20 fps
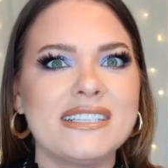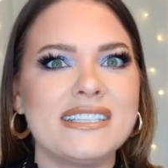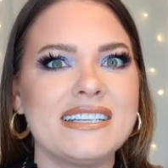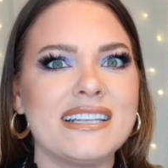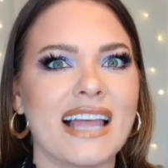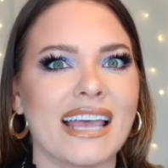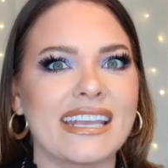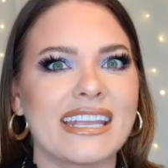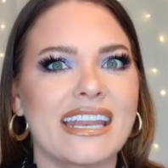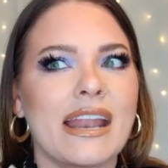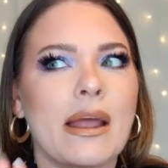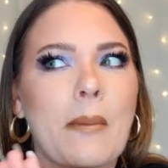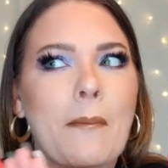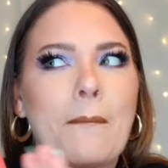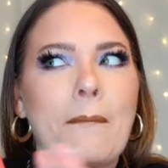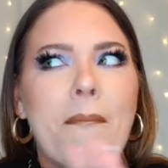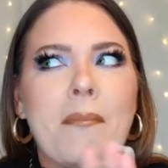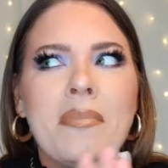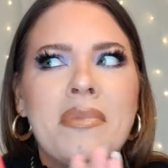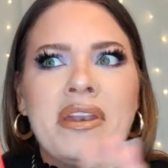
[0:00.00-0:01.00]
like
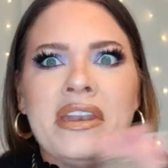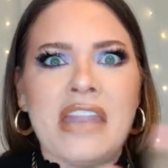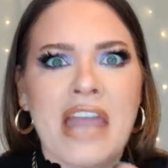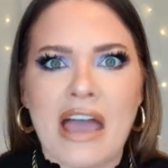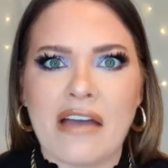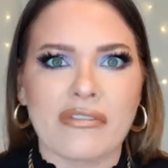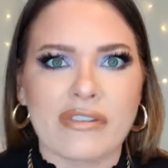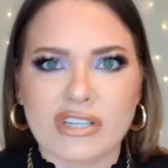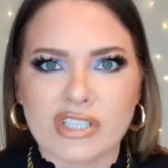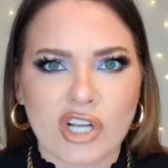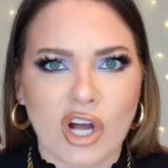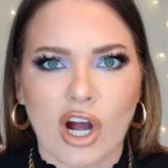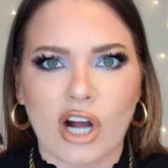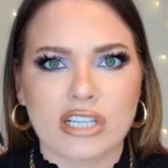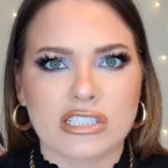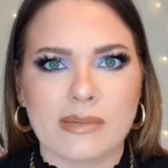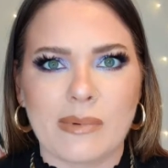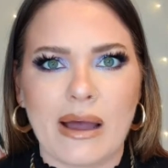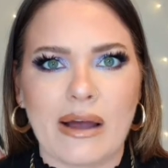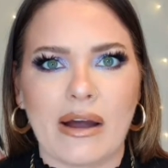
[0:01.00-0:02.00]
never
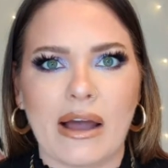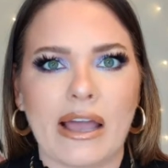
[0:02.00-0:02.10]
talked about.